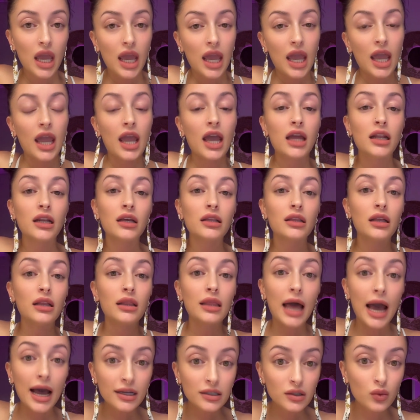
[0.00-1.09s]
And the
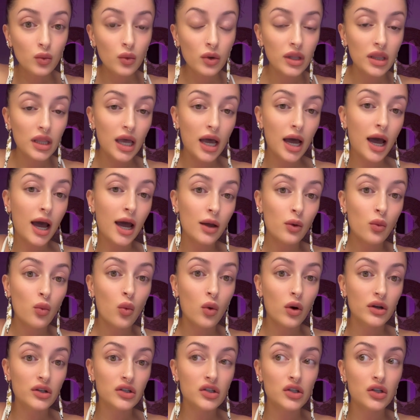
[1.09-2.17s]
last one that I
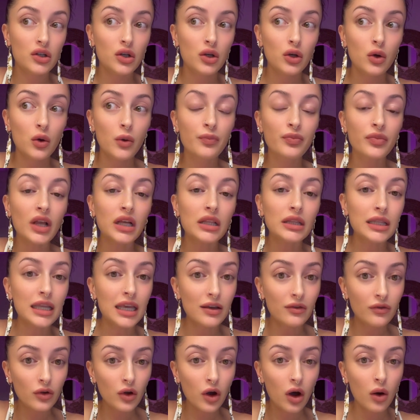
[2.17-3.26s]
want to
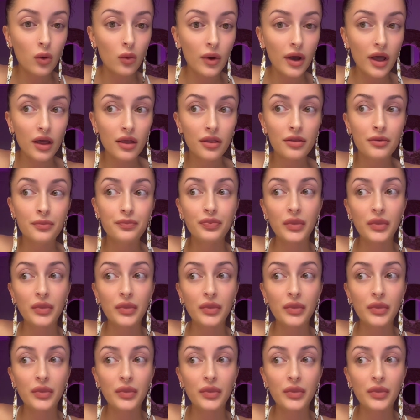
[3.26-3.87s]
leave y'all with,